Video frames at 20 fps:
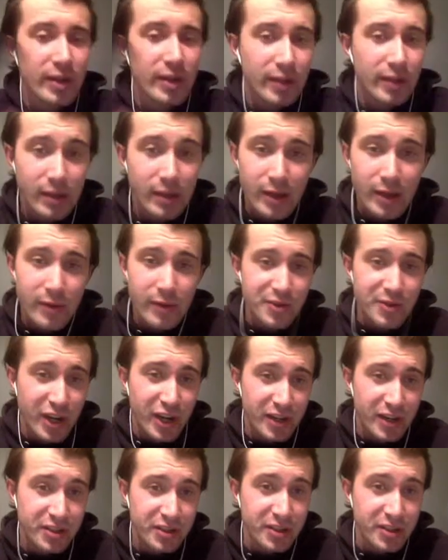and that was
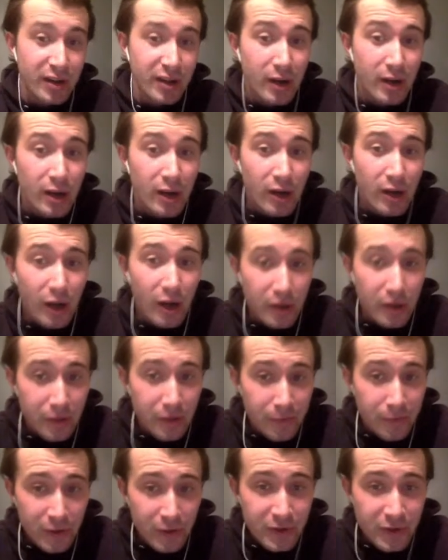Jackson on the
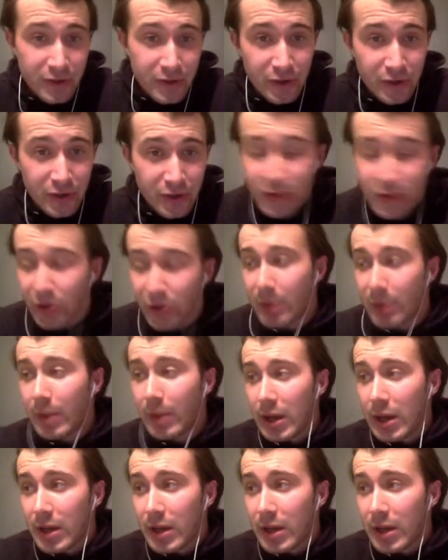first Nunes trip.